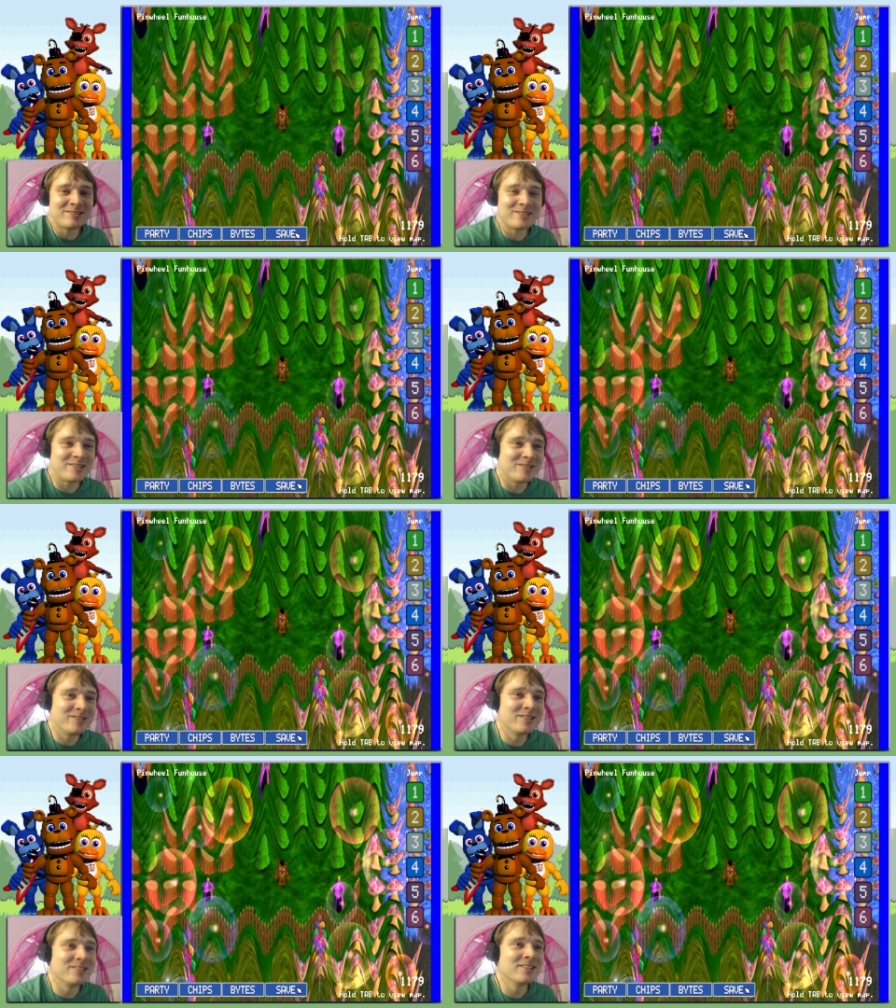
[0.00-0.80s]
I don't
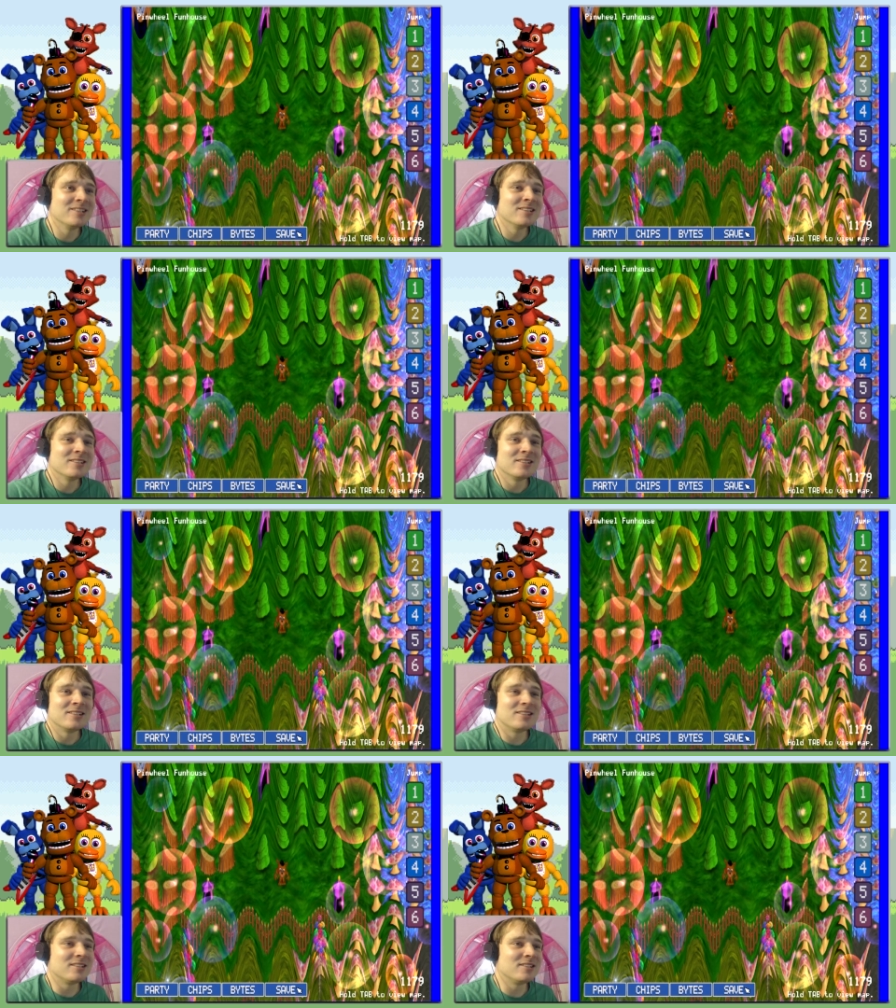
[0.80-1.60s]
know.
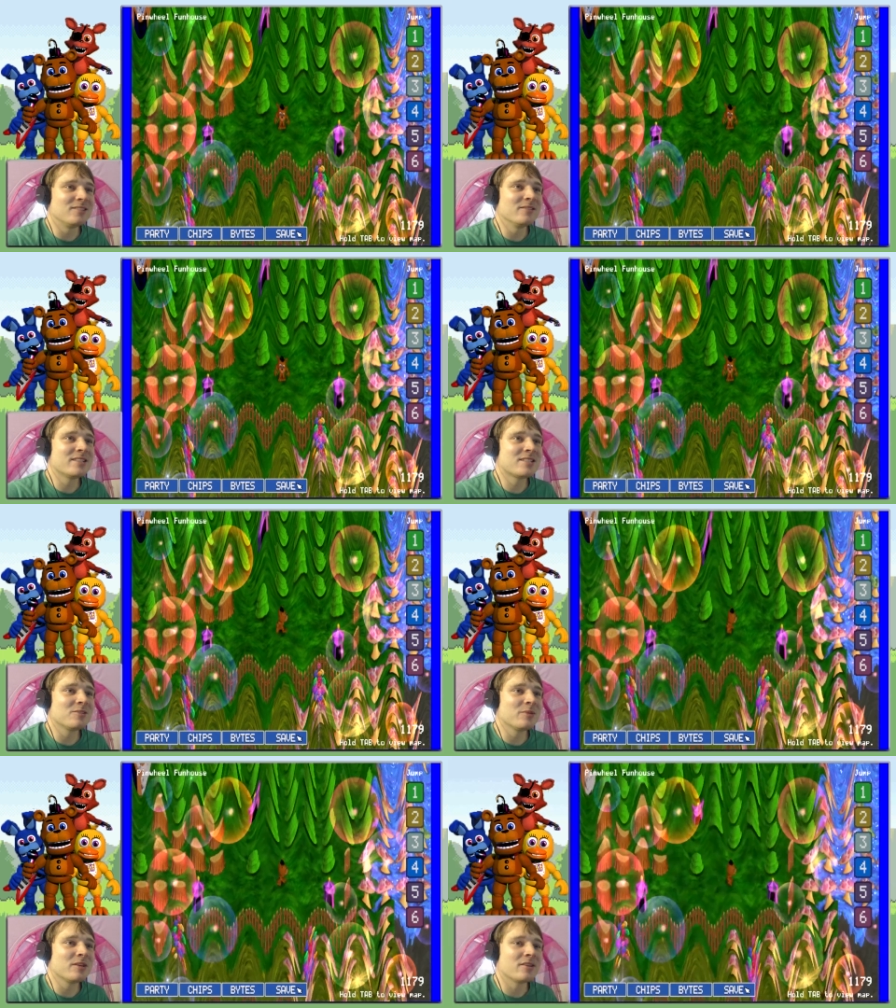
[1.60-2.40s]
Um, it's
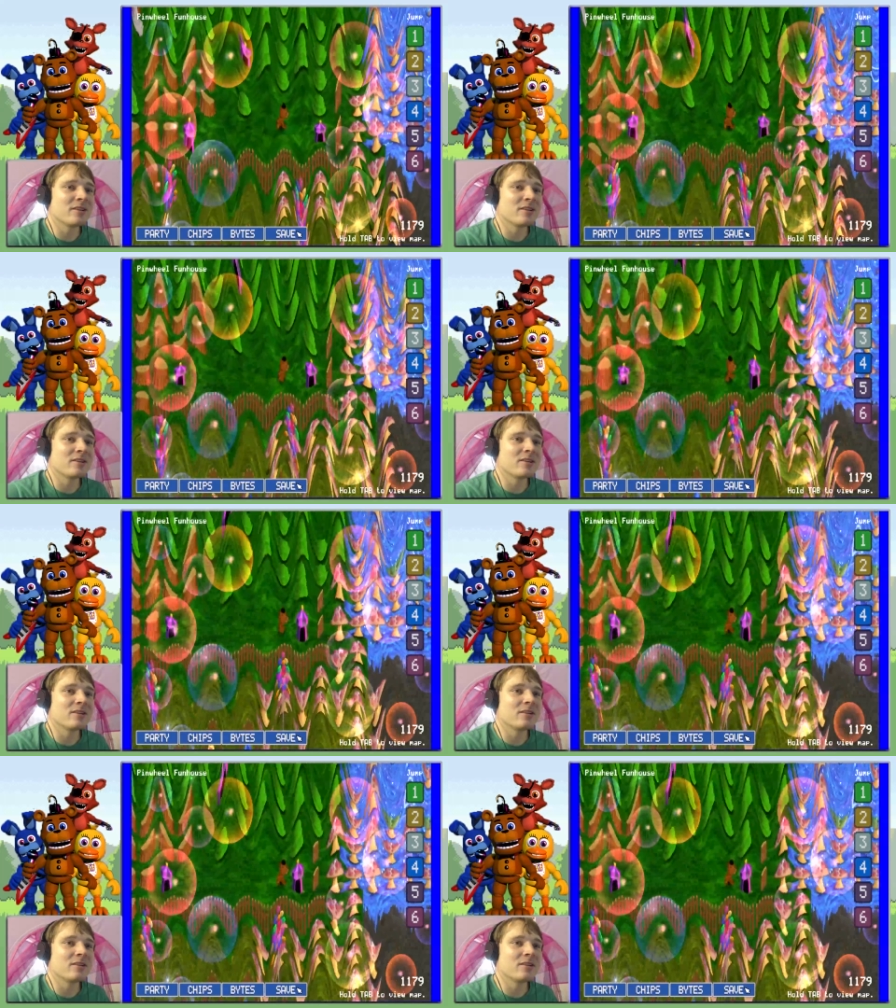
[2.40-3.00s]
still weird here.